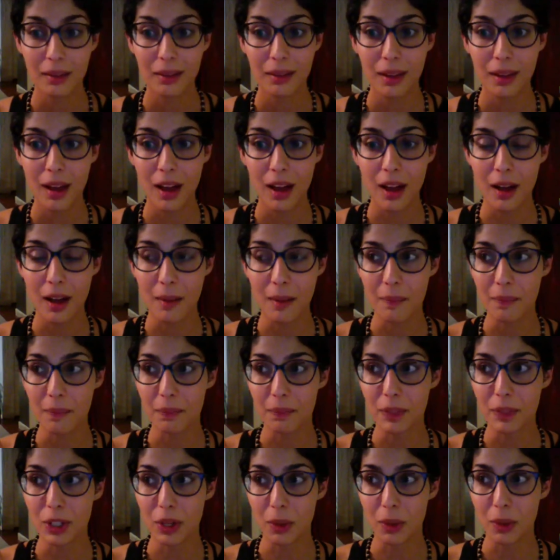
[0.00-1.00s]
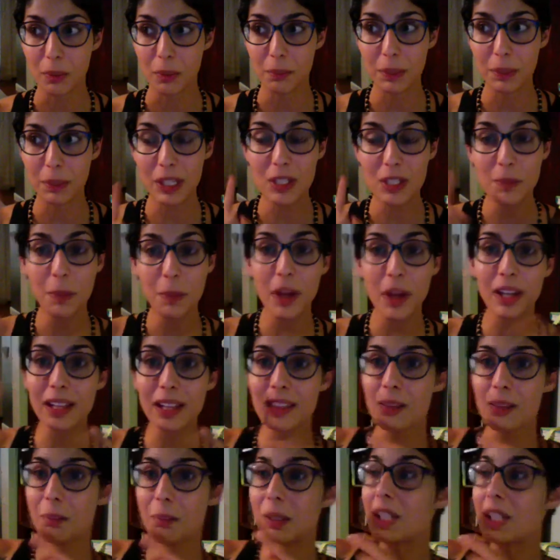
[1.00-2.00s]
Um, you know,
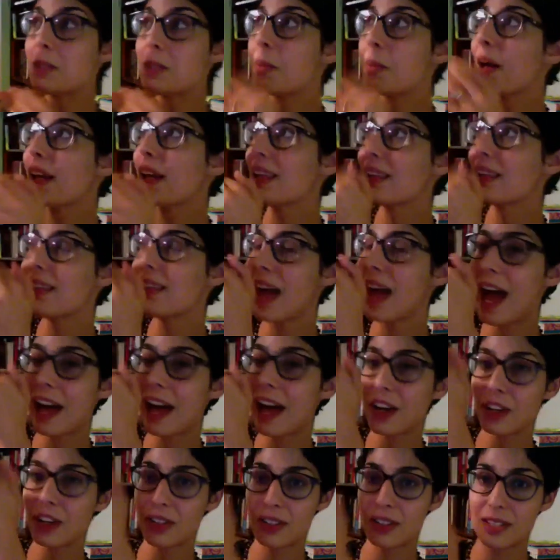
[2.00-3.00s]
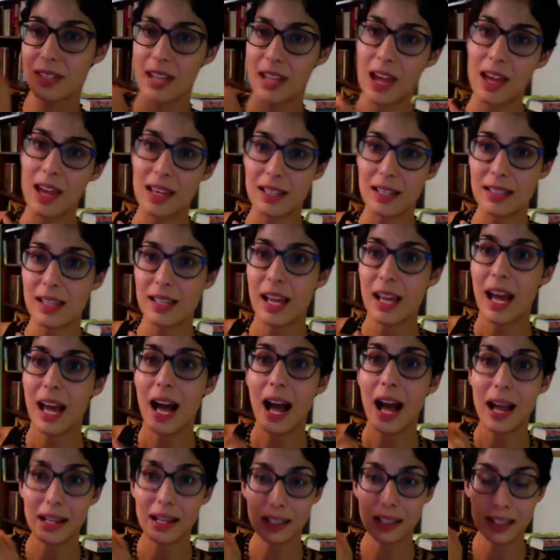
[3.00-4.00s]
Beachbody, the Beachbody ladder says,
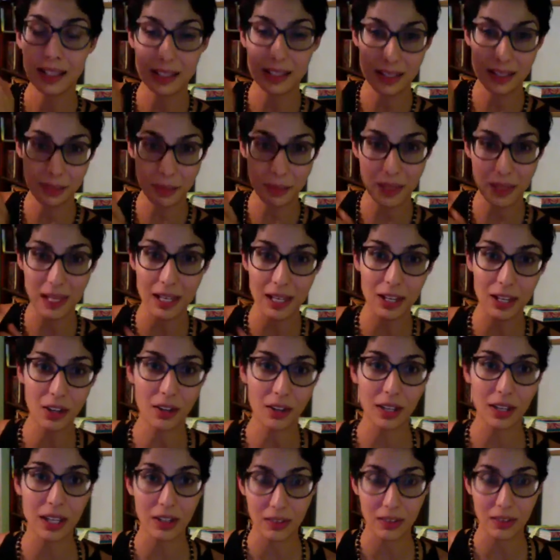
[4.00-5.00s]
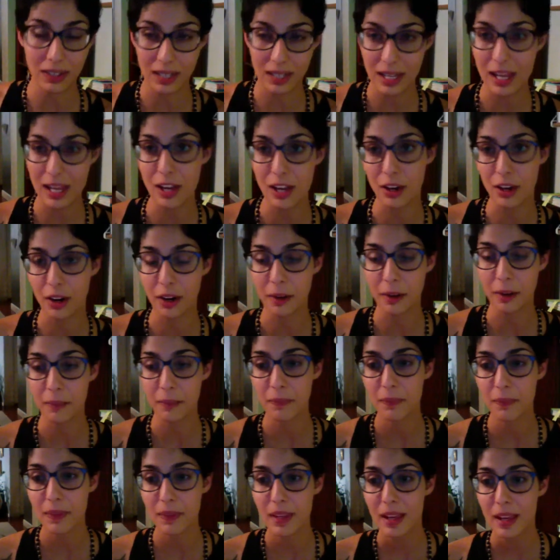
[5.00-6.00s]
I need to be here, here, and here.
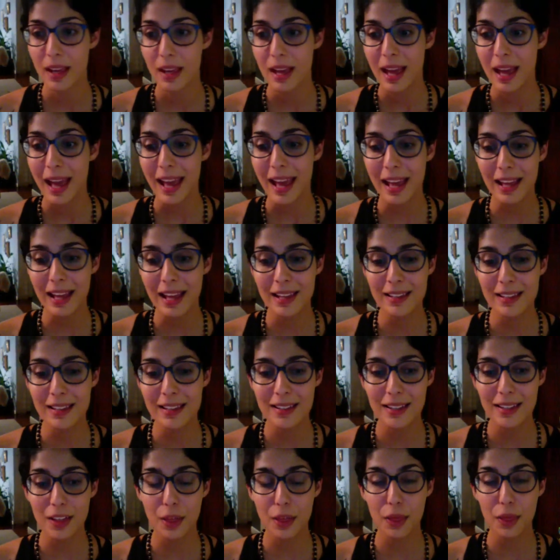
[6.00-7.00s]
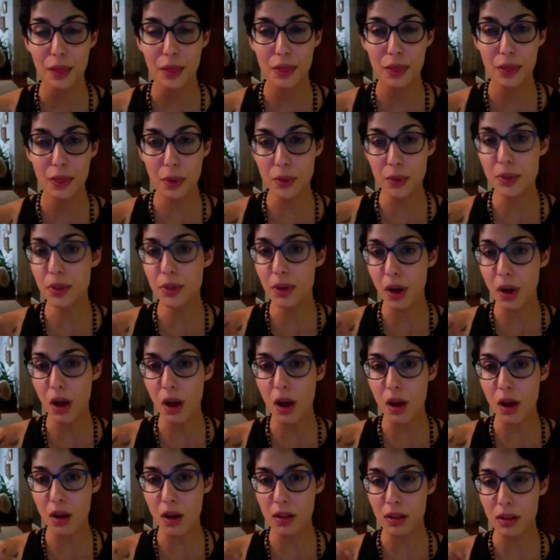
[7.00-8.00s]
And those are
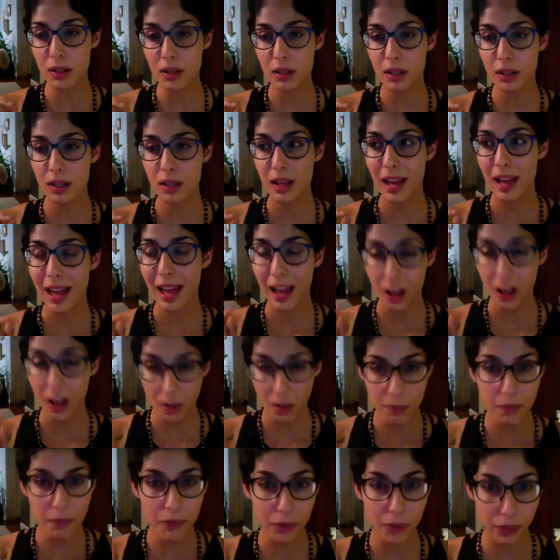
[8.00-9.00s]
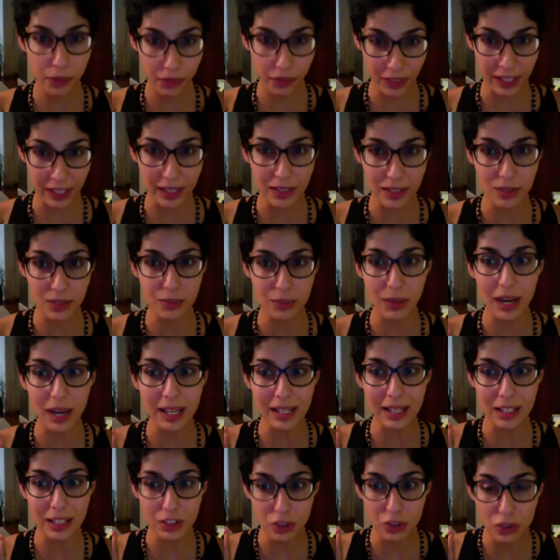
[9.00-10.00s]
all helpful things,
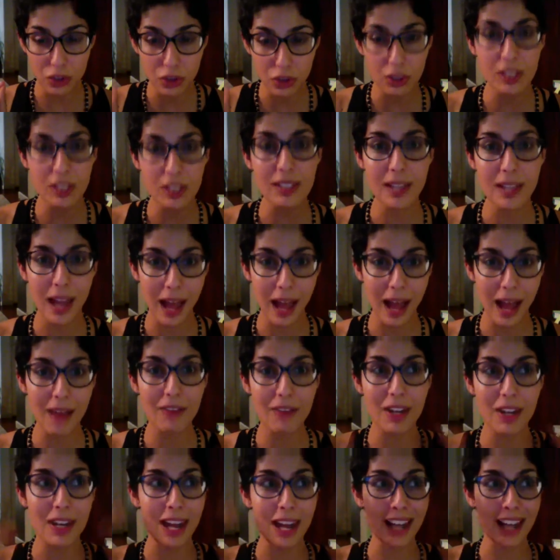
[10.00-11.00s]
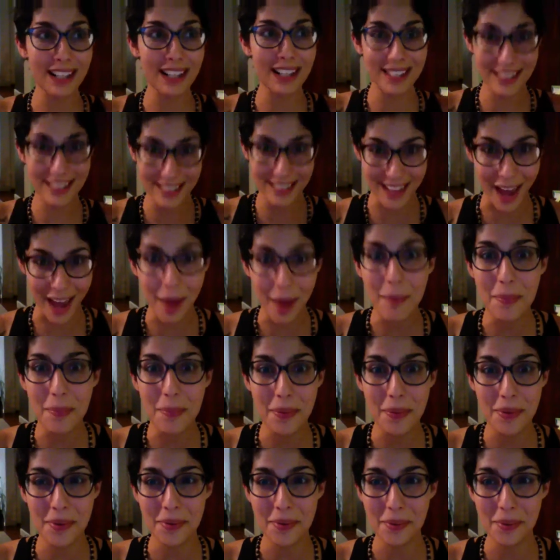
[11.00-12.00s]
right? It's good to have a next step.
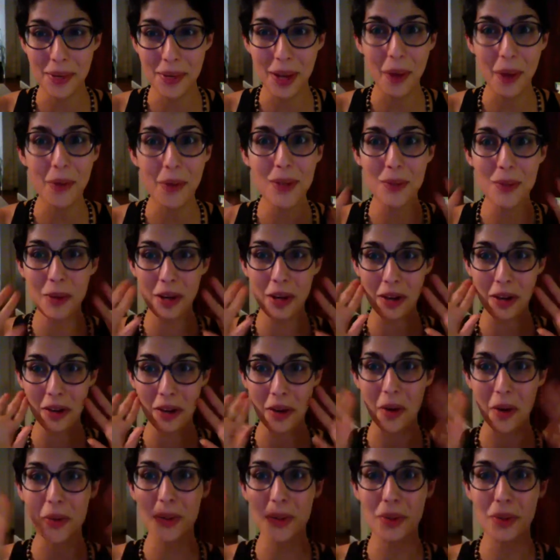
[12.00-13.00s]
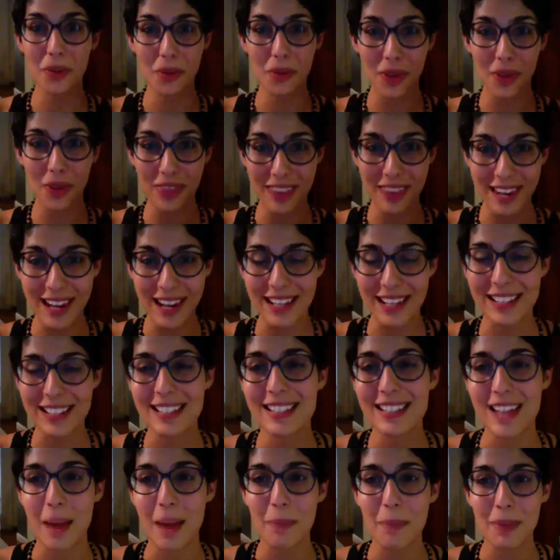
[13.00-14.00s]
We always want to know sort of what the next
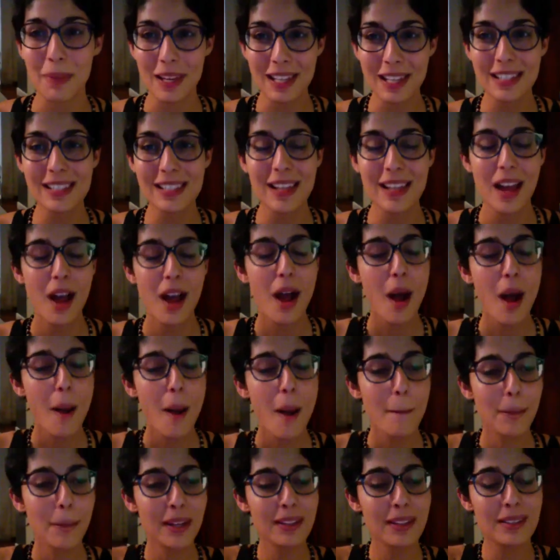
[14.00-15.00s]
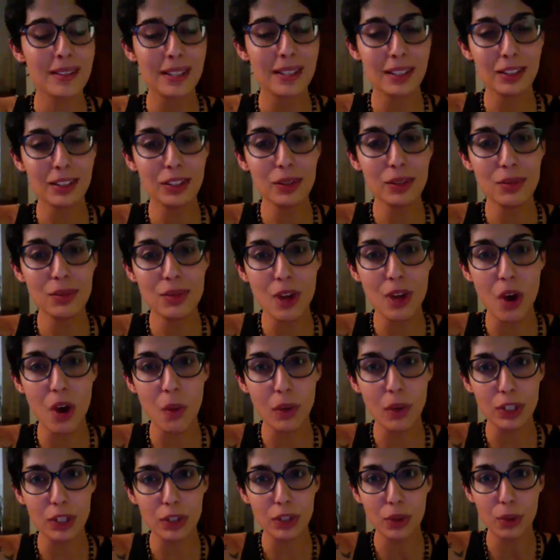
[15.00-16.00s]
step is. But until you know
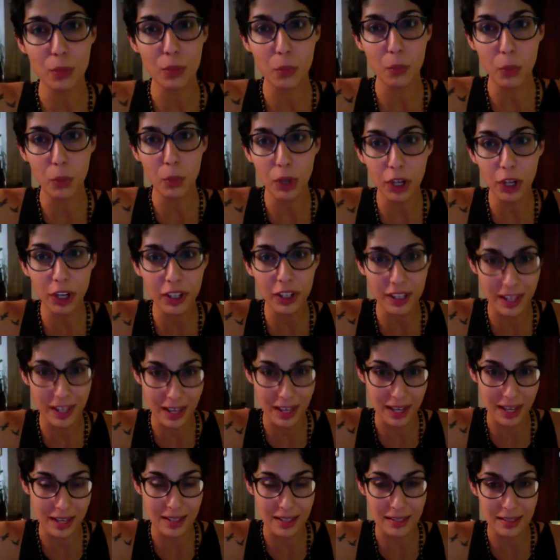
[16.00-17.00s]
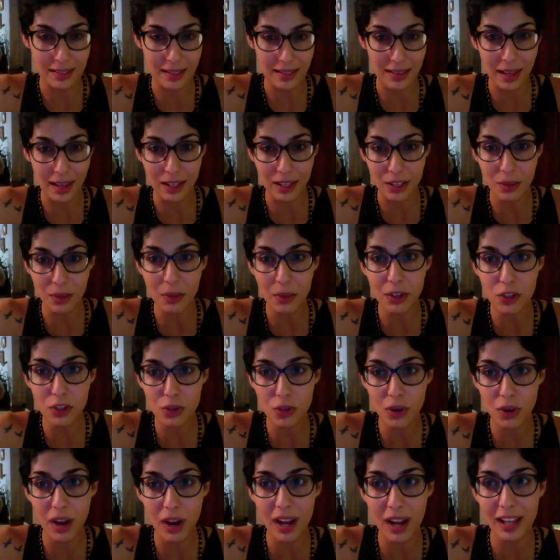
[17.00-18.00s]
what your word is that you are
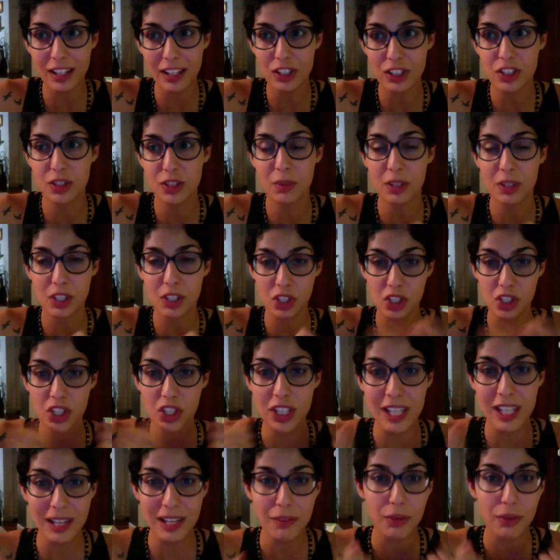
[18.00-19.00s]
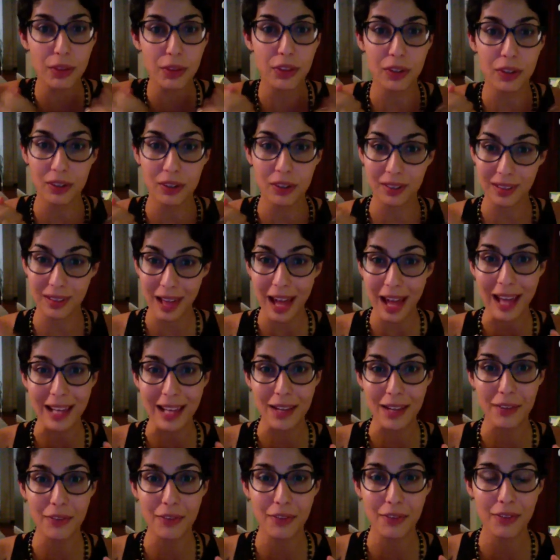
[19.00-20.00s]
trying to achieve with your
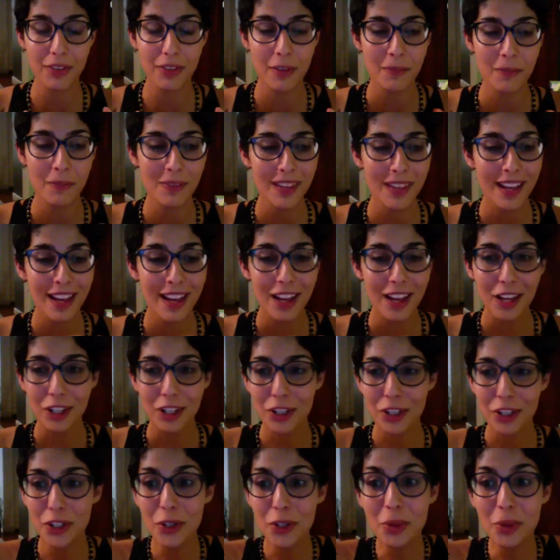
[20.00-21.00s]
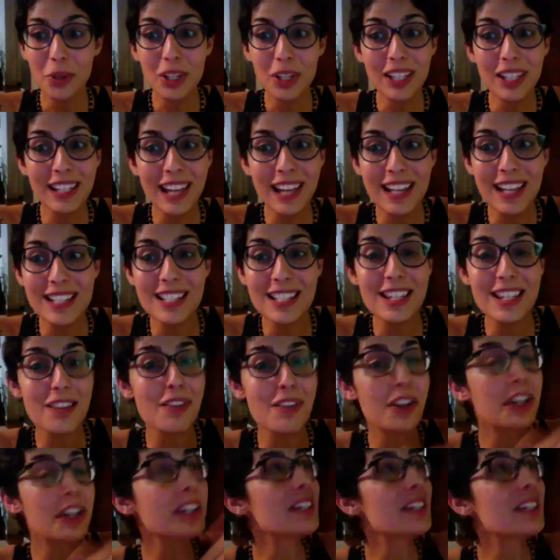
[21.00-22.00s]
life, you could get to the
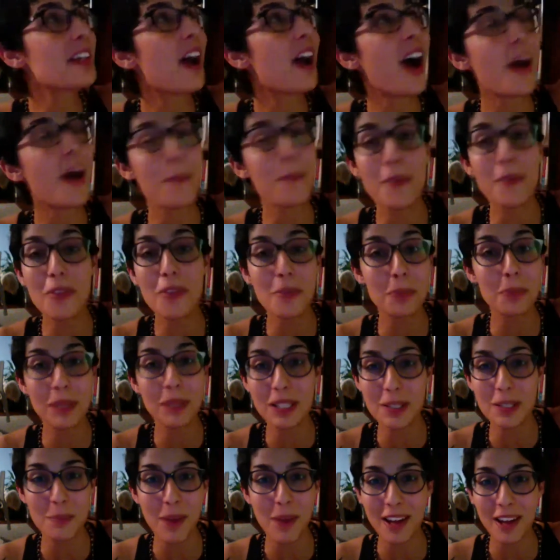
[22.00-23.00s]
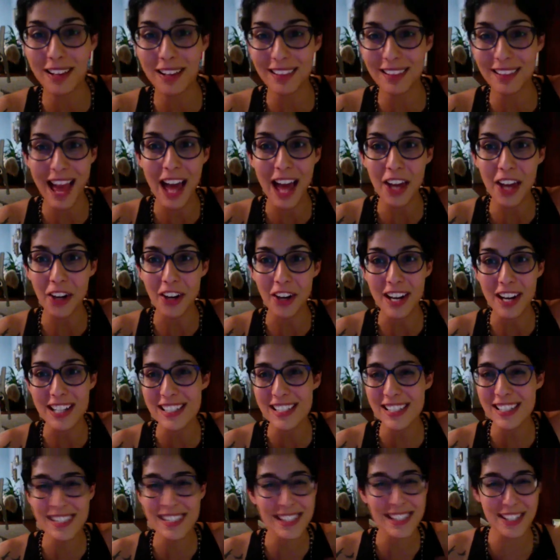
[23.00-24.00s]
very top of the Beachbody ladder
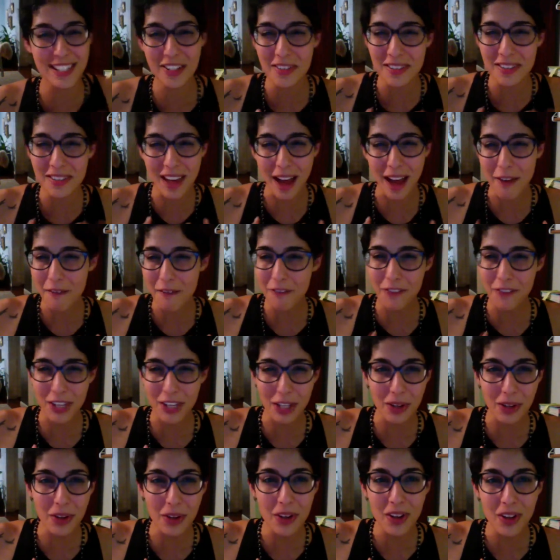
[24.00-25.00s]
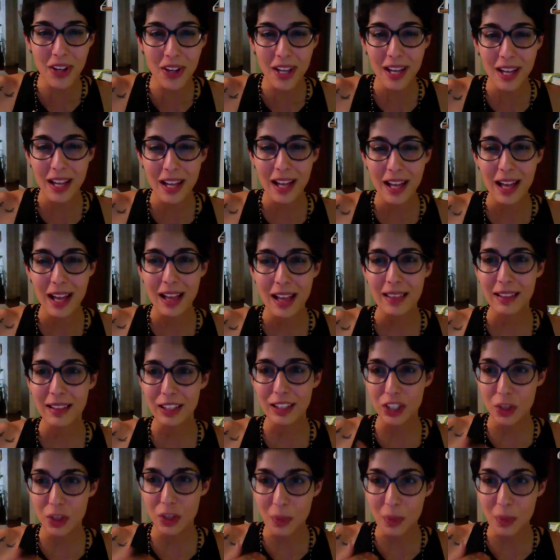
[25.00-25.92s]
and still not feel like you